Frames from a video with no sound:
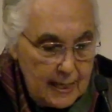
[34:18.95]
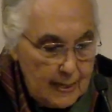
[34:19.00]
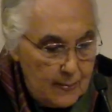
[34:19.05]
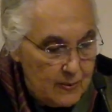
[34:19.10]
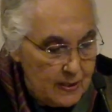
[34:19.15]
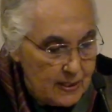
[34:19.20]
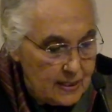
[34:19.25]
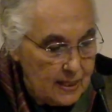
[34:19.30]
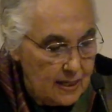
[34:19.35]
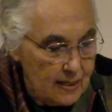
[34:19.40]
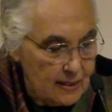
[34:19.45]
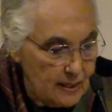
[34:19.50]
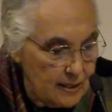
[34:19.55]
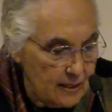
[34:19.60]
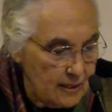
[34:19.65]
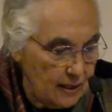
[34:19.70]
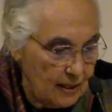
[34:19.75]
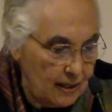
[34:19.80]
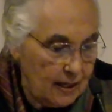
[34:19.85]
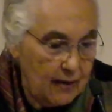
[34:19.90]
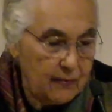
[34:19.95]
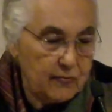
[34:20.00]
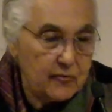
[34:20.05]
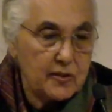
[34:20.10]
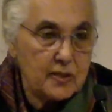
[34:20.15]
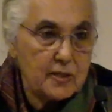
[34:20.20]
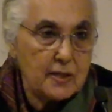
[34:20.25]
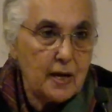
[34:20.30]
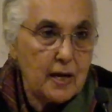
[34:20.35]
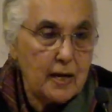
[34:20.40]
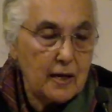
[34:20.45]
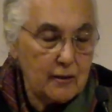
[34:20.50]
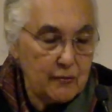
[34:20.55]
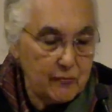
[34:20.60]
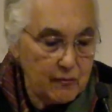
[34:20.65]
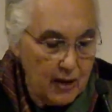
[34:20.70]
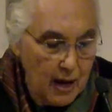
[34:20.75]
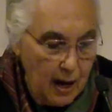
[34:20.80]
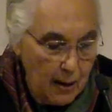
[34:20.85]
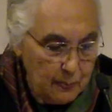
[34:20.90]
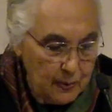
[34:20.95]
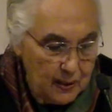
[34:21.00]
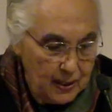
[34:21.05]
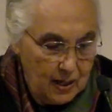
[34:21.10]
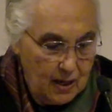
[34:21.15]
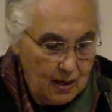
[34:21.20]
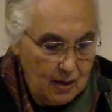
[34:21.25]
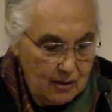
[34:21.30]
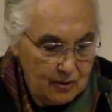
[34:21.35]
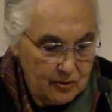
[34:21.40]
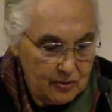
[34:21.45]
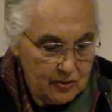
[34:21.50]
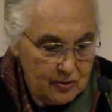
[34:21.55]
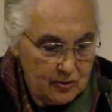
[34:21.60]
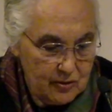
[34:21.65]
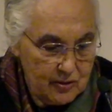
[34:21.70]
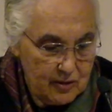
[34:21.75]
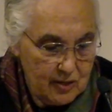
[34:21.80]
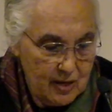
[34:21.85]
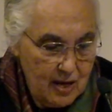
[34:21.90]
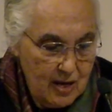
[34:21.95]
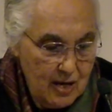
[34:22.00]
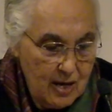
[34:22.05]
imitating the lifestyle of the upper castes,